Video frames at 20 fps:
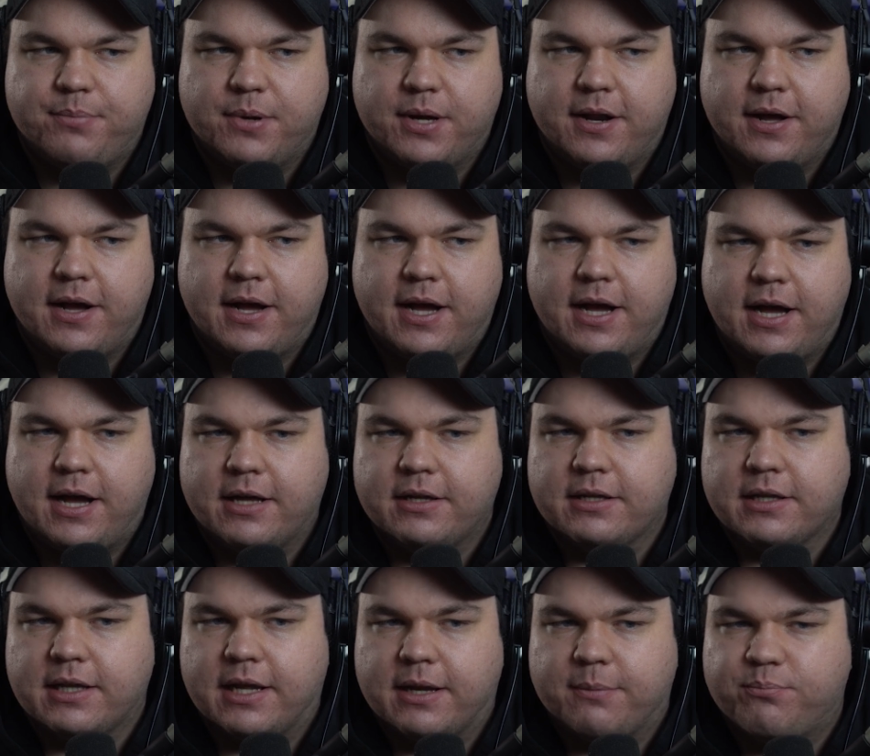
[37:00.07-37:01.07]
but
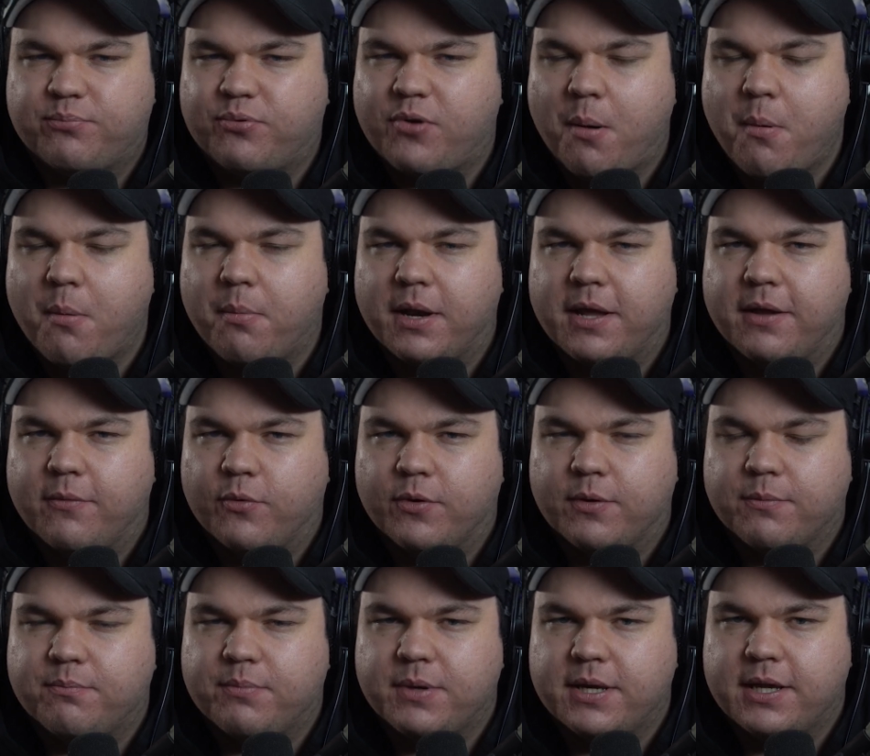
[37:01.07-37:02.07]
like probably
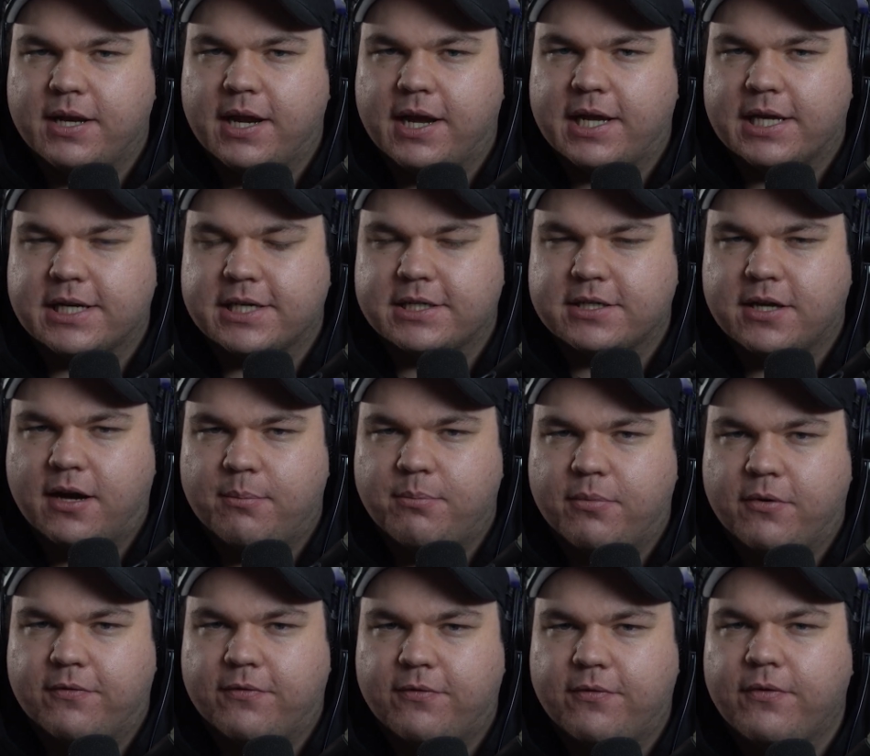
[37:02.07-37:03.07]
wouldn't be like at the
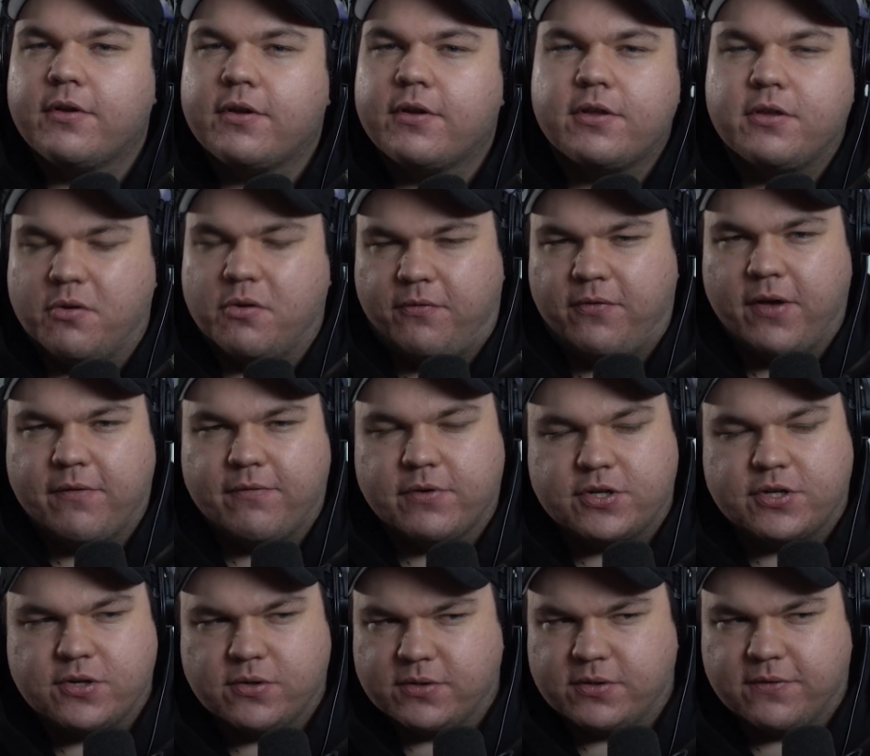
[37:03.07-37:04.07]
top of your
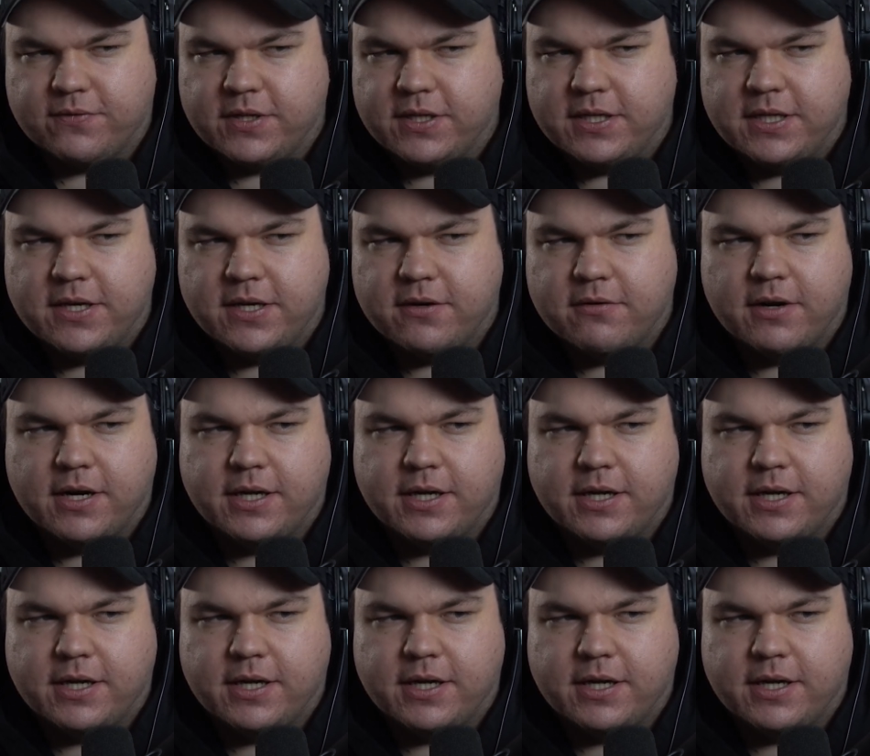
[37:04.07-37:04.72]
favorite shows of the year,